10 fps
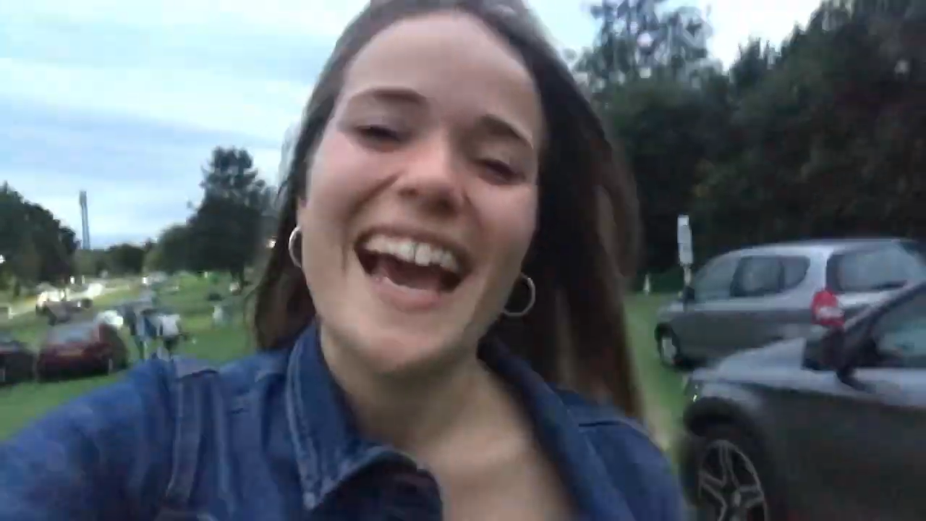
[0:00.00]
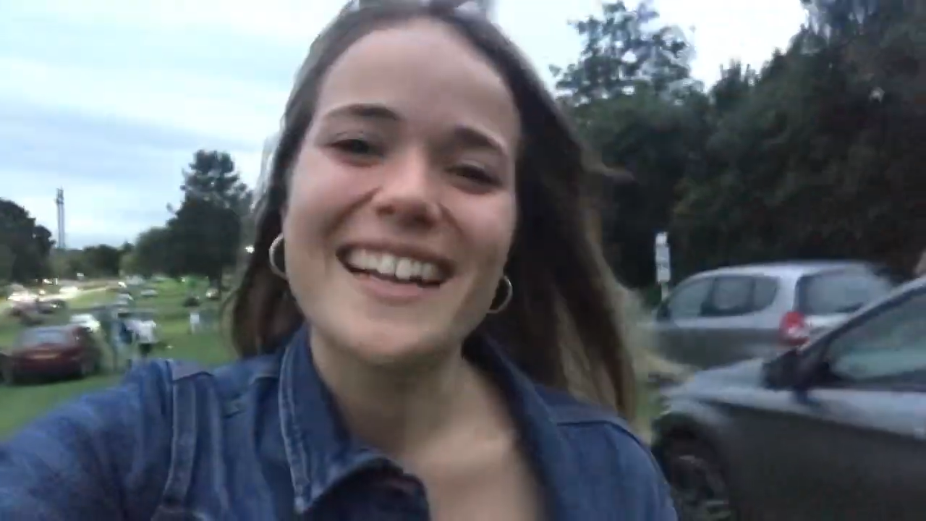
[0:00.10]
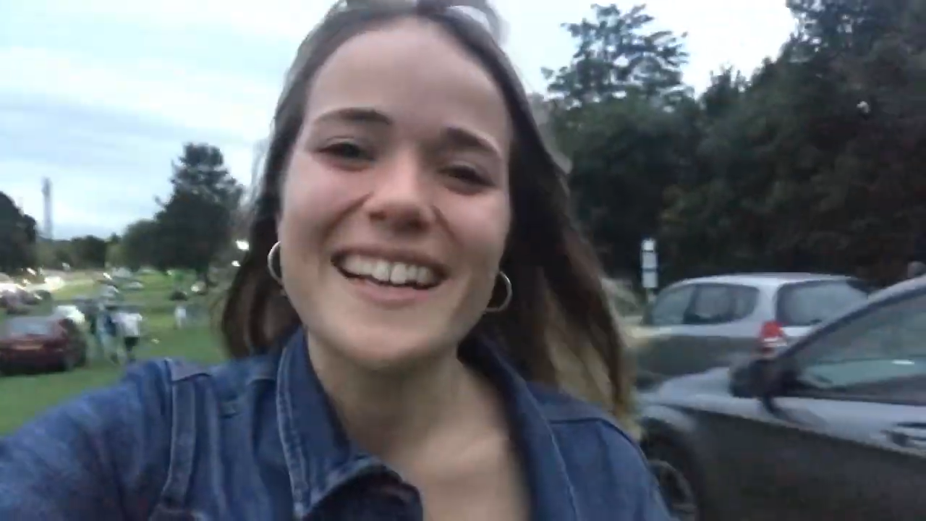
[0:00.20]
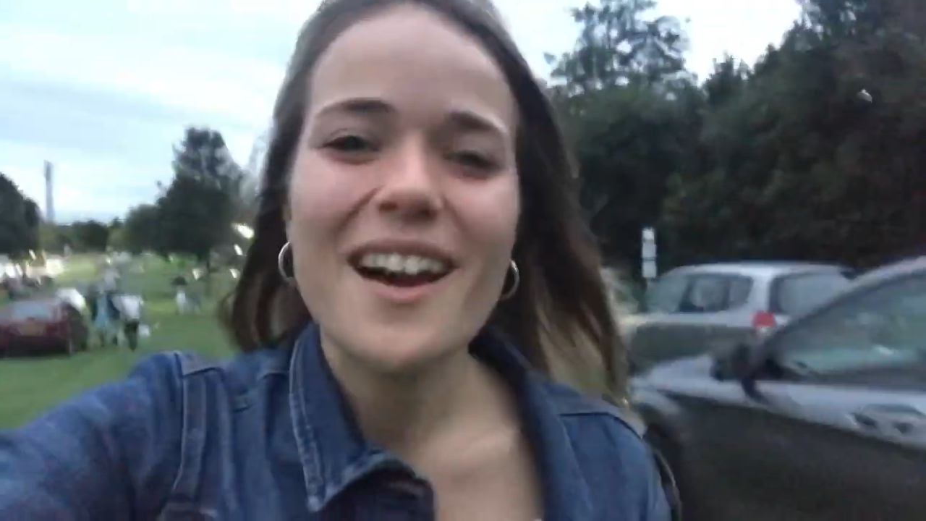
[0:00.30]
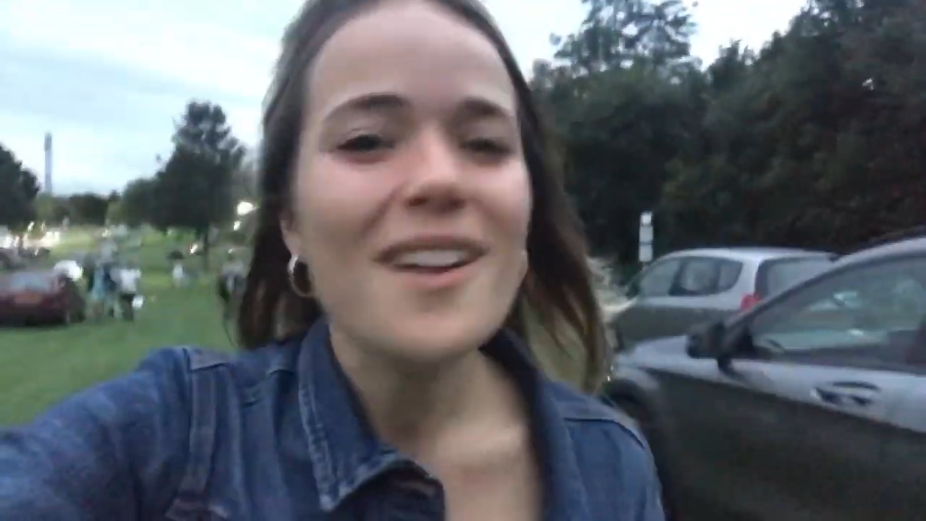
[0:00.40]

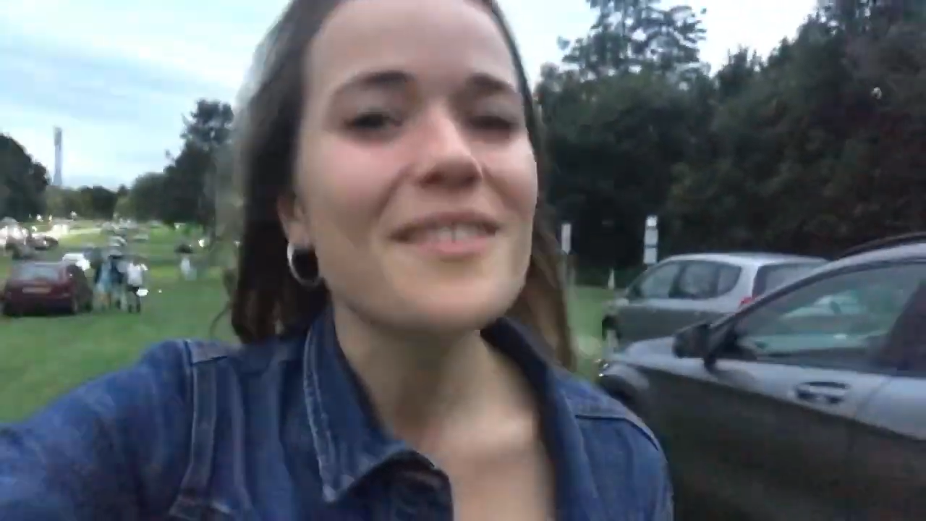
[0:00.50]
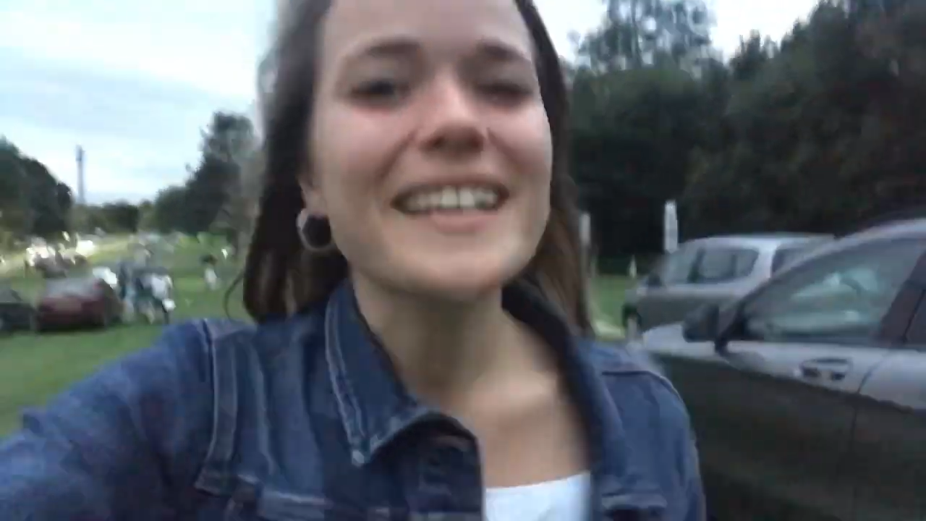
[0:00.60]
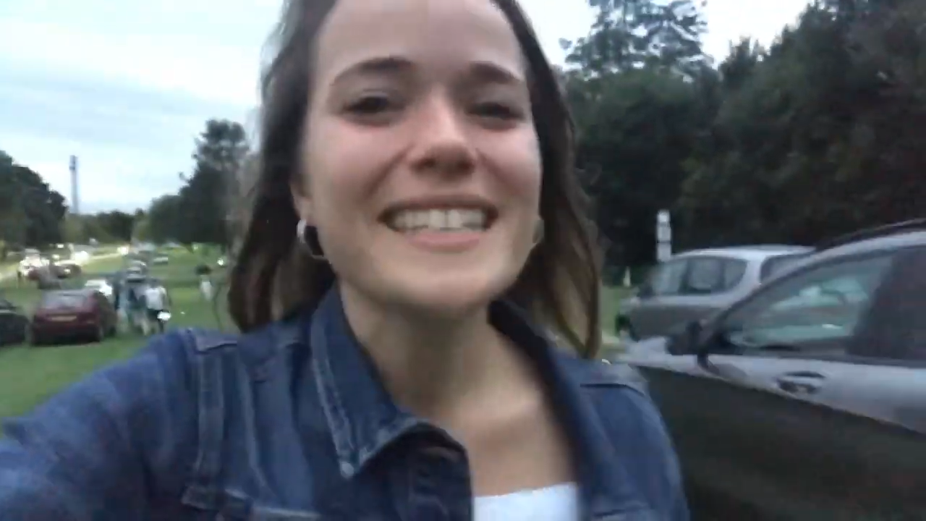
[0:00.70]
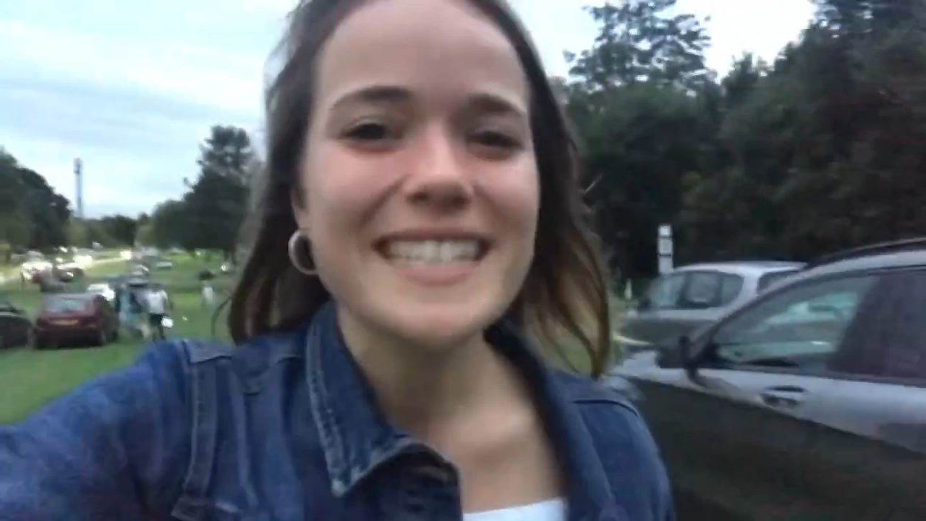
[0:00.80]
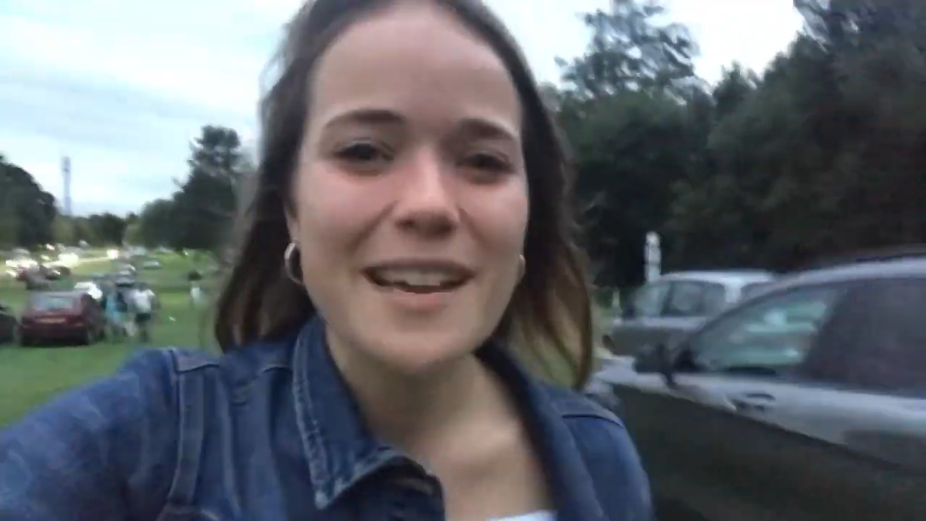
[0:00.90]
and I can't
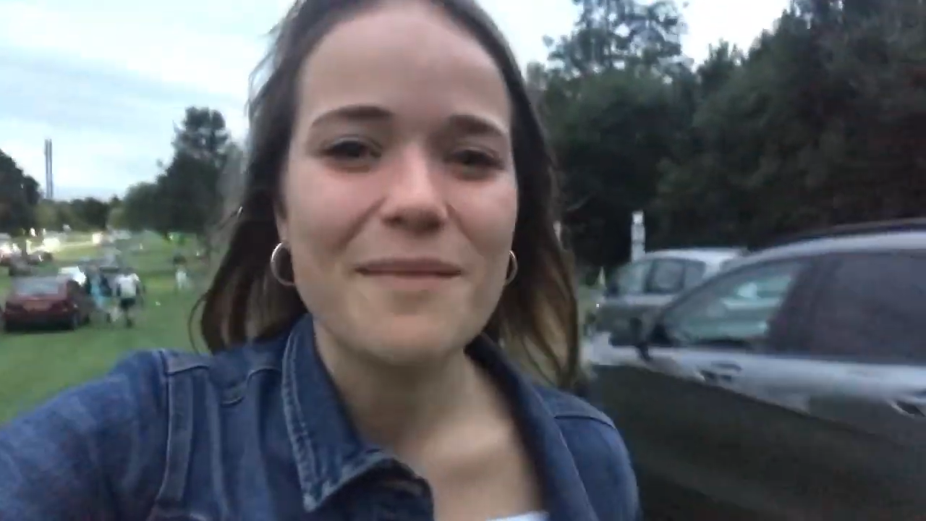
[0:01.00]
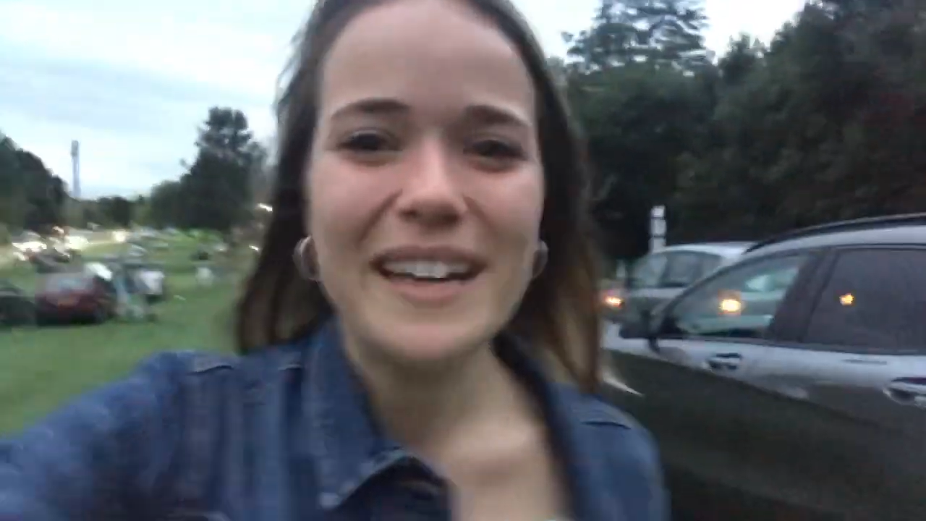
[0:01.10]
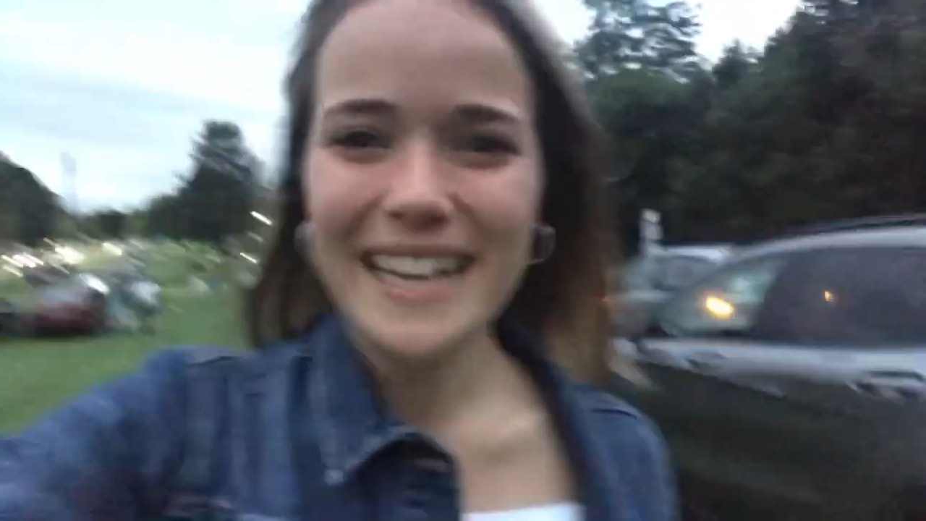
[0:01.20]
wait to share my